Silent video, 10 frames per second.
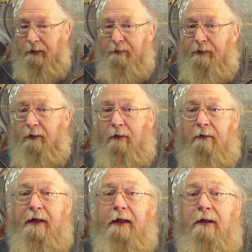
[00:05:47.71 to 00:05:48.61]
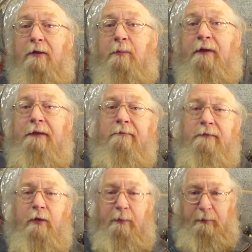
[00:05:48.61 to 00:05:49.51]
If you've got long hair like mine,
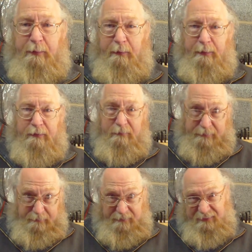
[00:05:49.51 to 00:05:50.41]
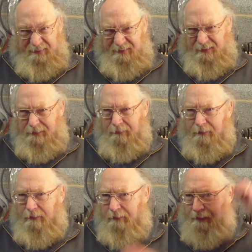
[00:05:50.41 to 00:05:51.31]
not many people do. I know it doesn't look like I've
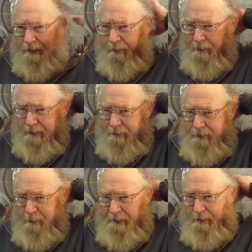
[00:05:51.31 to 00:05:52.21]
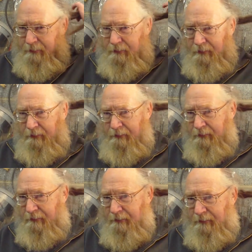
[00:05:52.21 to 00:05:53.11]
got long hair, but I've got a bit
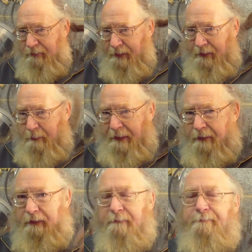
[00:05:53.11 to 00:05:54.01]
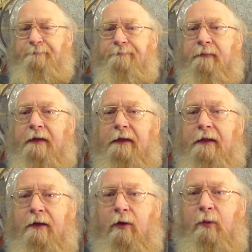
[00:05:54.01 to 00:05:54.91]
at the back there.
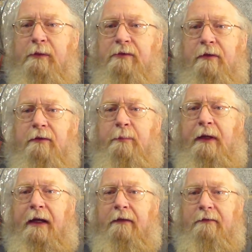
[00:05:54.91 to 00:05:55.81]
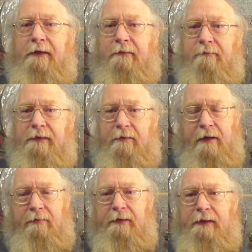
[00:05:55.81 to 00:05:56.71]
Always tied back. Yeah, never
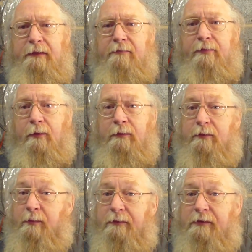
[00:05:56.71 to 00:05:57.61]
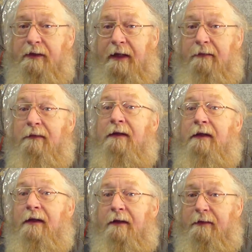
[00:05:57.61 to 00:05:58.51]
have it leaning forward, because once again,
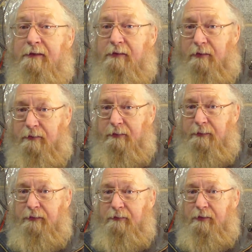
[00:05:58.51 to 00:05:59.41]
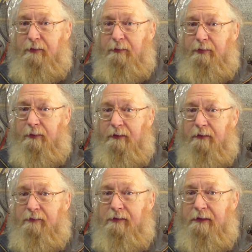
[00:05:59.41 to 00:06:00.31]
this is also on YouTube if you want to
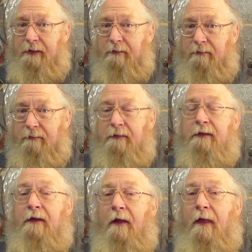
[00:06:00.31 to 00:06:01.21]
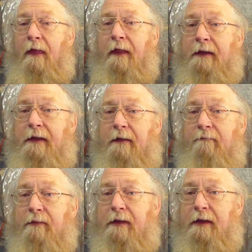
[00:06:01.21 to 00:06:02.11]
go and see it. Yeah,
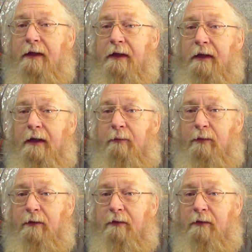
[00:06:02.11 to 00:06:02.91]
it will